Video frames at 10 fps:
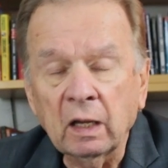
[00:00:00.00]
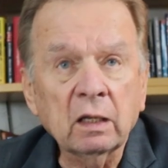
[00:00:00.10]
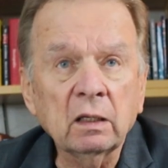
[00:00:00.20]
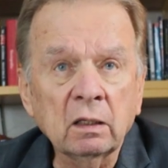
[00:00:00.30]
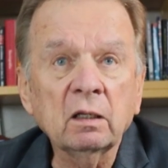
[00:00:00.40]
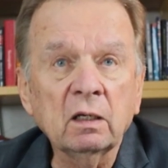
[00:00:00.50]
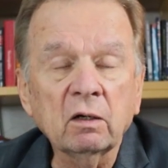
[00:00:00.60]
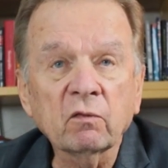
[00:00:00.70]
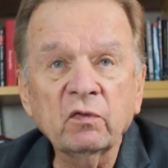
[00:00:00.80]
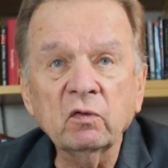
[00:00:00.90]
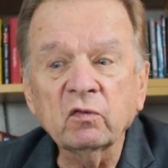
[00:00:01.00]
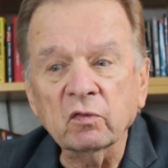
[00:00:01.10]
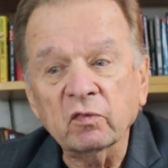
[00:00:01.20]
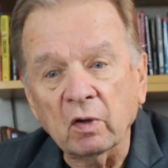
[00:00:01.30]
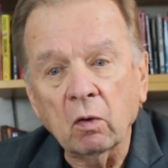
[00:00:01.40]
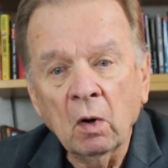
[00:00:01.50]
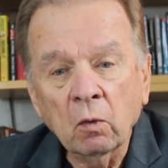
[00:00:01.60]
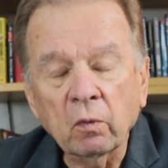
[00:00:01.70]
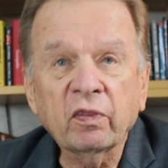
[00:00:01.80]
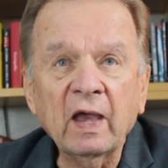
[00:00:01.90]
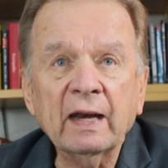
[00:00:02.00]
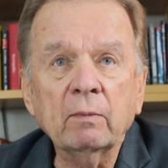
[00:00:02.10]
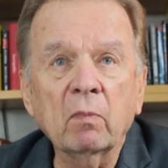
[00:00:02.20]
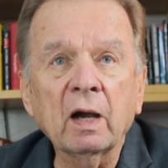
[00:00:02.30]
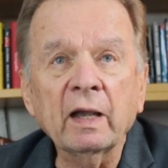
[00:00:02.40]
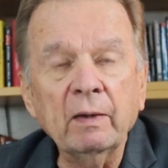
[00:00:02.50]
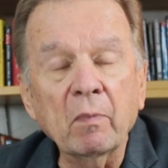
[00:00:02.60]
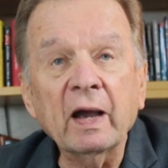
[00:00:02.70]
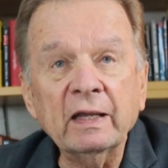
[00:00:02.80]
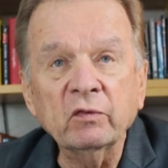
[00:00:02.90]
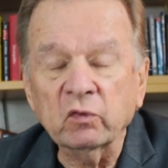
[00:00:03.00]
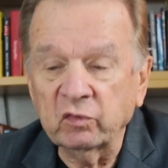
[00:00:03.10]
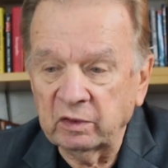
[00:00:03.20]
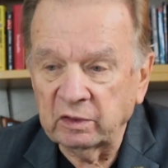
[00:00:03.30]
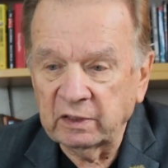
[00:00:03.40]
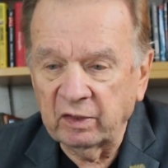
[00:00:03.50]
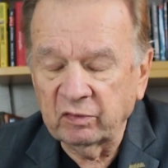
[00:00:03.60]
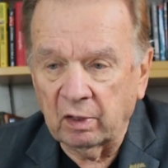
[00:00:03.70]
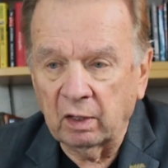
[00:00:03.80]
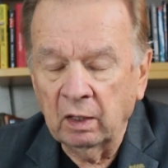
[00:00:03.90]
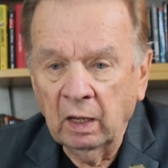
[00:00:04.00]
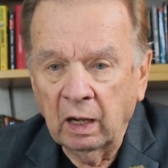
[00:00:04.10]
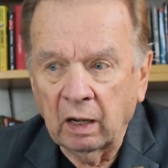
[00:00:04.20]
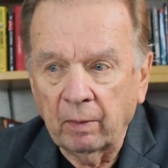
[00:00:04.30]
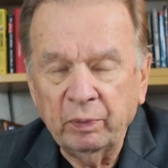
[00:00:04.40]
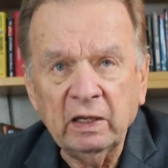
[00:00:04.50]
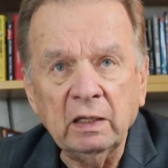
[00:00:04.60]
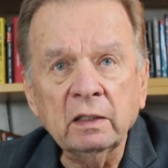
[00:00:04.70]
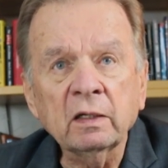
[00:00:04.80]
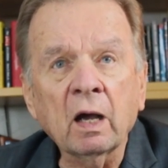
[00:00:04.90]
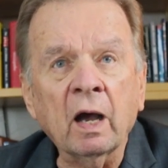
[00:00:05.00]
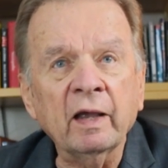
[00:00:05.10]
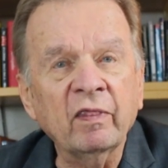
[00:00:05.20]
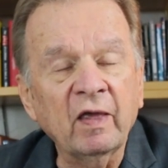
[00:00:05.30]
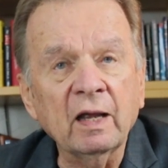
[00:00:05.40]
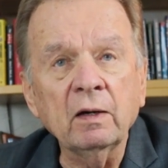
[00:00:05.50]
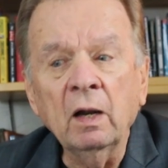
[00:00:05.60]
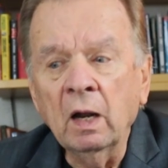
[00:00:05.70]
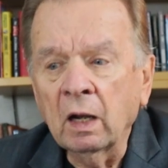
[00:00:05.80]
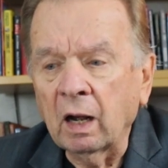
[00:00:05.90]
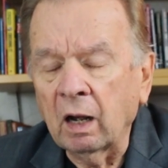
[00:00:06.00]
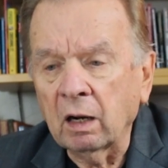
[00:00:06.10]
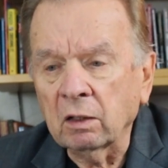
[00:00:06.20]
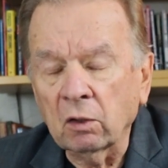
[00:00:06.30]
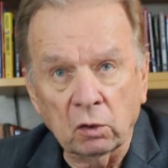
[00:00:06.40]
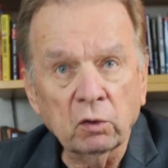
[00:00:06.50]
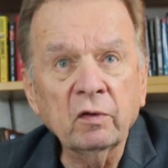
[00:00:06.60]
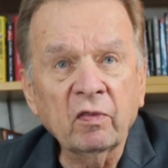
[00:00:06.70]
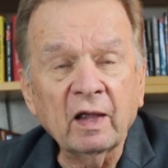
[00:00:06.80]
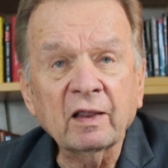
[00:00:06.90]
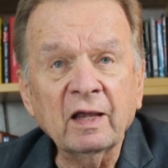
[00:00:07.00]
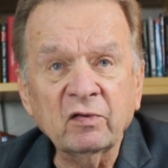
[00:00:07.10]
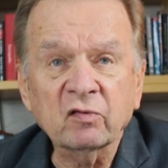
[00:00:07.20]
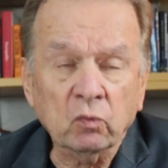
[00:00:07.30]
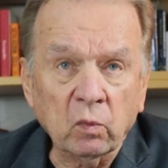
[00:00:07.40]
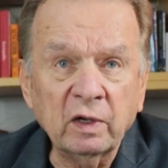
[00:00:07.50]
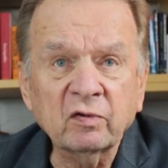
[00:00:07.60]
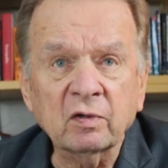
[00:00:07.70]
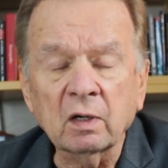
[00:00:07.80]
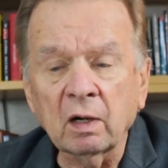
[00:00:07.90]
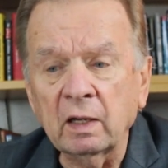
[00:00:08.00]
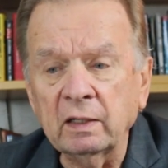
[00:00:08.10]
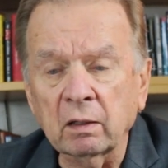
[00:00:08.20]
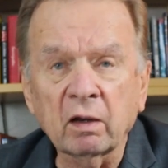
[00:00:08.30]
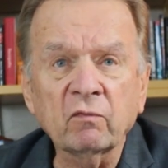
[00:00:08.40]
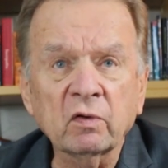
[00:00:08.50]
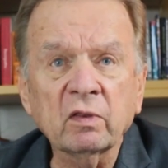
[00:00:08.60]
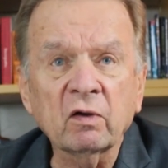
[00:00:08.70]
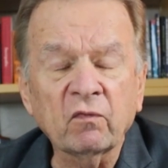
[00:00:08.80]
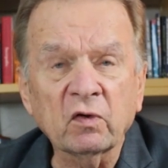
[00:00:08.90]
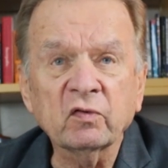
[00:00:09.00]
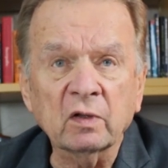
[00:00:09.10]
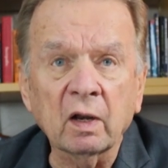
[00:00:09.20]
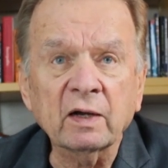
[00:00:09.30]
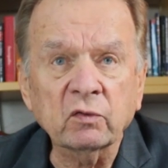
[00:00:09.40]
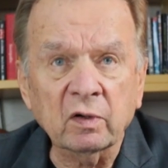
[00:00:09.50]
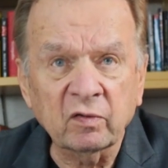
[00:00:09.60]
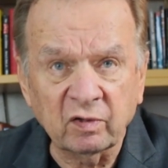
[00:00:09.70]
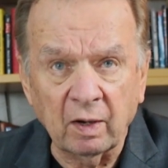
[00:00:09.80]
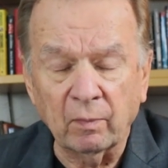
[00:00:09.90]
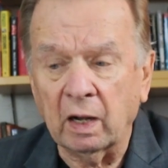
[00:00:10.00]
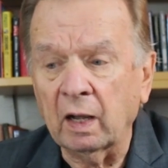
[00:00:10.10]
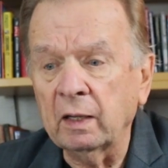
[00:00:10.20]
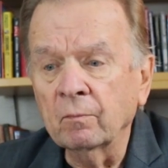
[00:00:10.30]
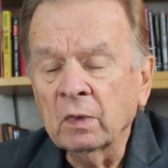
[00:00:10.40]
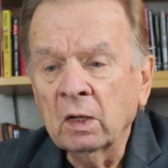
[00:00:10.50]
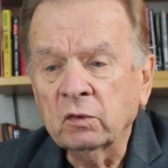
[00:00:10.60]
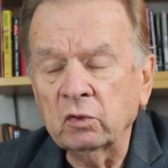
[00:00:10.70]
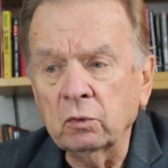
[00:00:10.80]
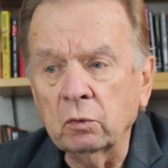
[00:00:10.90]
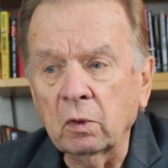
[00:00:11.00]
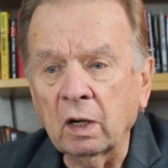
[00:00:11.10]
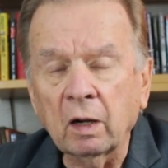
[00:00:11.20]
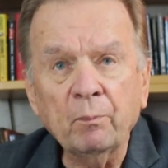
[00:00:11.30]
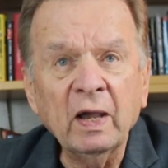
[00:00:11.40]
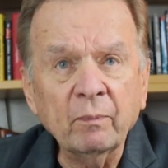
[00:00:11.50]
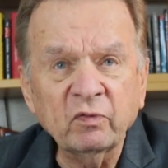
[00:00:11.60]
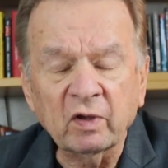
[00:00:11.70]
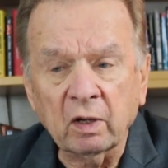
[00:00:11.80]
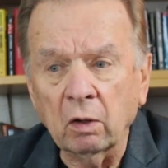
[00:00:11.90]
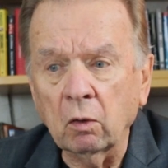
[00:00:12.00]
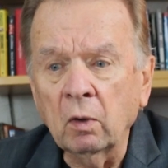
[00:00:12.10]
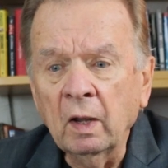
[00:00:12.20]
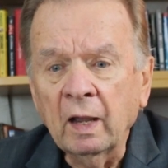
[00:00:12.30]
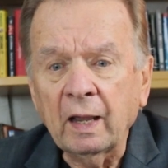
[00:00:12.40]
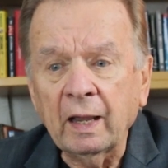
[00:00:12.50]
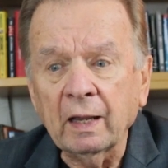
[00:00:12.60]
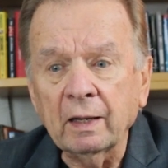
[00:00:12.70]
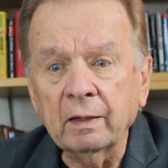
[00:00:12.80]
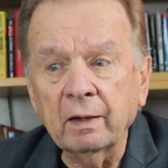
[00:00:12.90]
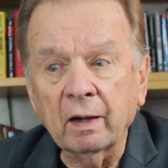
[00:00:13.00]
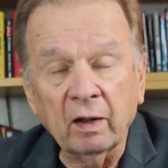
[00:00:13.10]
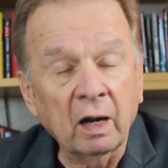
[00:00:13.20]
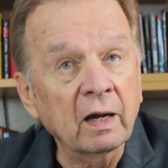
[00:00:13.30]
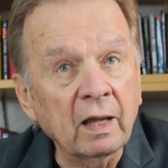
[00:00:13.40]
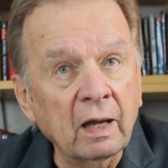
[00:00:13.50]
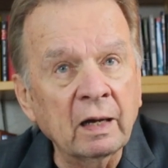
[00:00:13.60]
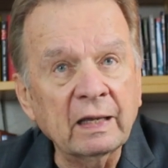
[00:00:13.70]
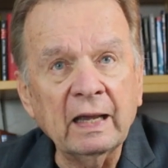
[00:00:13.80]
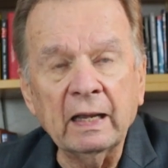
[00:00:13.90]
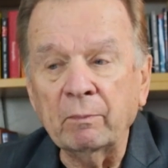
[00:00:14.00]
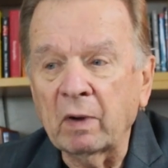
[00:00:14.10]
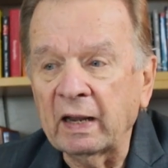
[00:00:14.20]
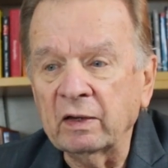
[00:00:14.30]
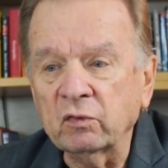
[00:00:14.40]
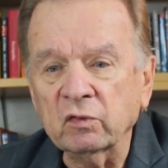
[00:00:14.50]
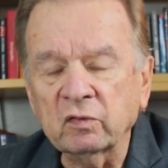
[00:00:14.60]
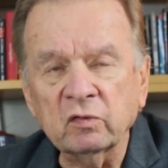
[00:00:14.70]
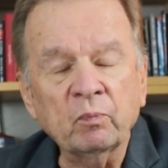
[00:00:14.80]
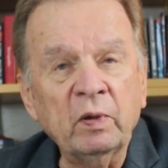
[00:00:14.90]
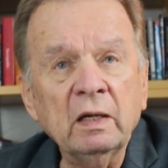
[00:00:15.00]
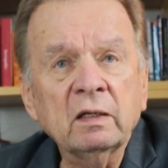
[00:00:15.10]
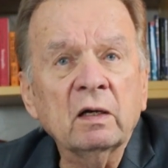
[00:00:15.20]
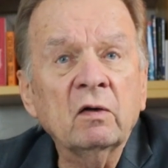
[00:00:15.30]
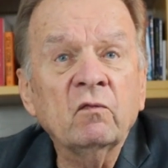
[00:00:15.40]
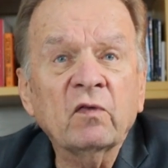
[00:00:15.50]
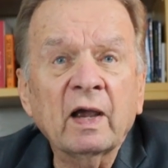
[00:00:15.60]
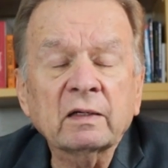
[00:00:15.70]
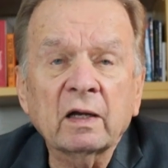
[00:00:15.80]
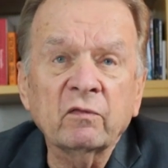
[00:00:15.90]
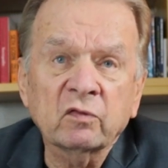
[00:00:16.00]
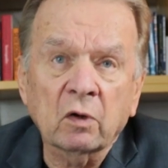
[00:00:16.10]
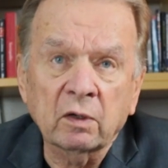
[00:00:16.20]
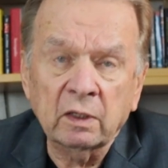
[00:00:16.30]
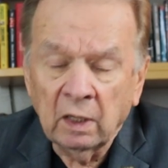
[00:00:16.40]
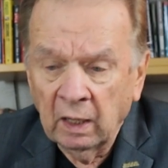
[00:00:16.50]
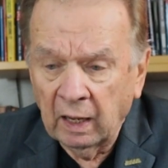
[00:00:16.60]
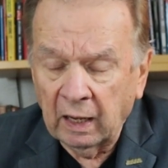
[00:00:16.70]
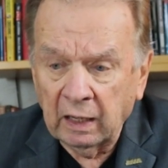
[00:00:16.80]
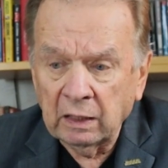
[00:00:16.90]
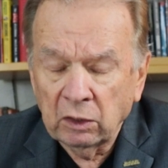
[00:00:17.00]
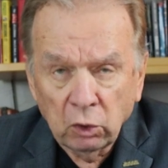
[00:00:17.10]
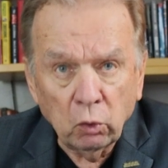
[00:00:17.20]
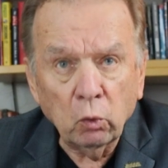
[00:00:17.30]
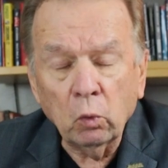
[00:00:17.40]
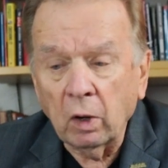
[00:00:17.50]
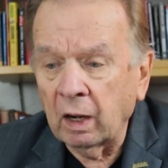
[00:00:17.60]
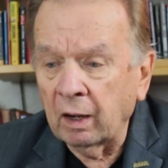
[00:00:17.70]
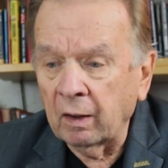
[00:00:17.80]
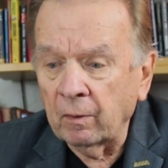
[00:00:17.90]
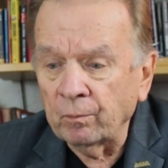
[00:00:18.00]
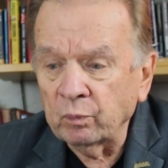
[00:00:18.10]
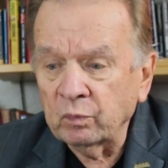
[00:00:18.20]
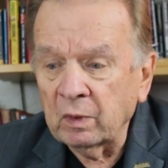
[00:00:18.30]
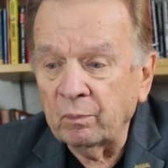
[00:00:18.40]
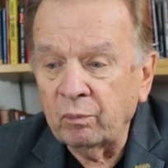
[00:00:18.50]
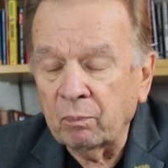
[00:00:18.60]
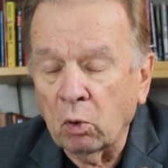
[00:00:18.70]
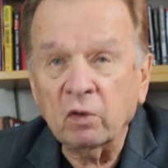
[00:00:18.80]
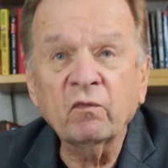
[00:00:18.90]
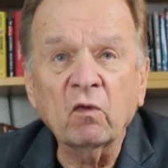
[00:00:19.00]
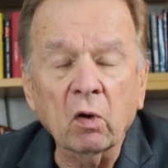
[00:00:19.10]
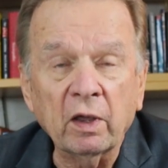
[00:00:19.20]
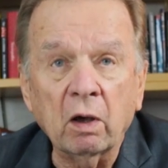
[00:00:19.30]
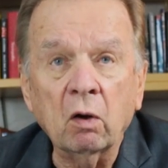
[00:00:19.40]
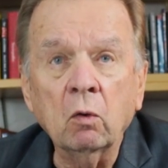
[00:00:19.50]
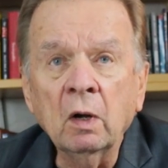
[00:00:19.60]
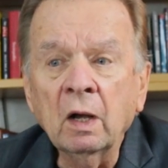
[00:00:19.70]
in, in the near future. So with that in mind, my interest in Tesla uh, peaked. I then uh, learned that they just recently delivered their first electric semi to uh, PepsiCo, and uh, ag again my interest has peaked, and in fact I started a new um, the portfolio